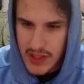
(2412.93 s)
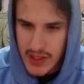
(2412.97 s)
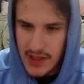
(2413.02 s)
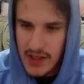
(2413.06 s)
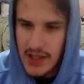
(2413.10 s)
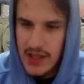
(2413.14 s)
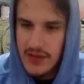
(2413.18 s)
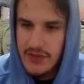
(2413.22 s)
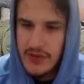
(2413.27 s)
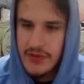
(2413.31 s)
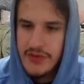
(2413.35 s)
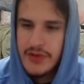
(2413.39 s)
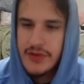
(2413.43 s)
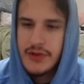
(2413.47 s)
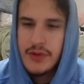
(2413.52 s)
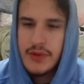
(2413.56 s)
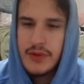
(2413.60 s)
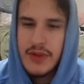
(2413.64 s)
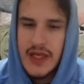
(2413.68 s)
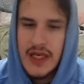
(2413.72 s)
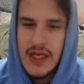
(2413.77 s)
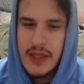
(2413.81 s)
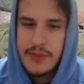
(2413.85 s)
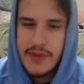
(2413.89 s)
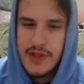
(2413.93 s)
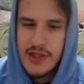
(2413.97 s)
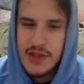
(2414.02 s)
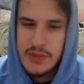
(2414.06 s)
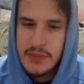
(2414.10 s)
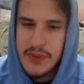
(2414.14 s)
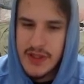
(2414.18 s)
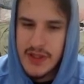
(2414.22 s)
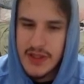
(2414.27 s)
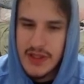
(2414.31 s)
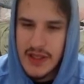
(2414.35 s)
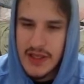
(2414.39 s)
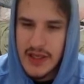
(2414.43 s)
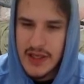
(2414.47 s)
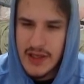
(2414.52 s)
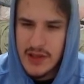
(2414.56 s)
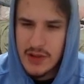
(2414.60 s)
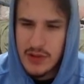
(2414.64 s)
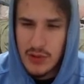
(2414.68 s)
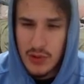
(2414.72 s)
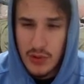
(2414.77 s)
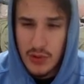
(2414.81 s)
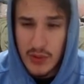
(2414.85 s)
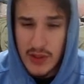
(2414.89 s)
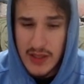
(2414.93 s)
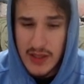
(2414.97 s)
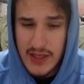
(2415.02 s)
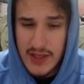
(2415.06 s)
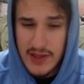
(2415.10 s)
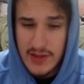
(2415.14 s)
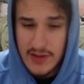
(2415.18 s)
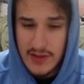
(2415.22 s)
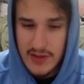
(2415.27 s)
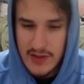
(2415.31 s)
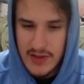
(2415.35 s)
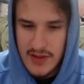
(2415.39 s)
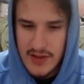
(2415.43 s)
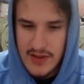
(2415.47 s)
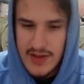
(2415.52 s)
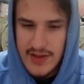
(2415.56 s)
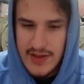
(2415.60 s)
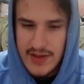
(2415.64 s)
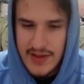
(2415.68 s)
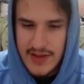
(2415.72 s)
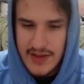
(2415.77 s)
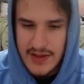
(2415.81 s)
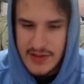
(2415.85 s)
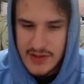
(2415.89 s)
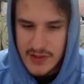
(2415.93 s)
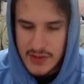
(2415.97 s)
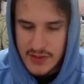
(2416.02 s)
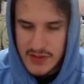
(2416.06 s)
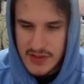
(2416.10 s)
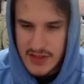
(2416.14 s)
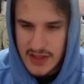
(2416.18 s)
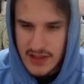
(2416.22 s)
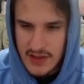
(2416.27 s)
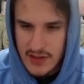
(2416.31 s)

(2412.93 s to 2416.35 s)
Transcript: level to do damage, but not too high. And so it's kind of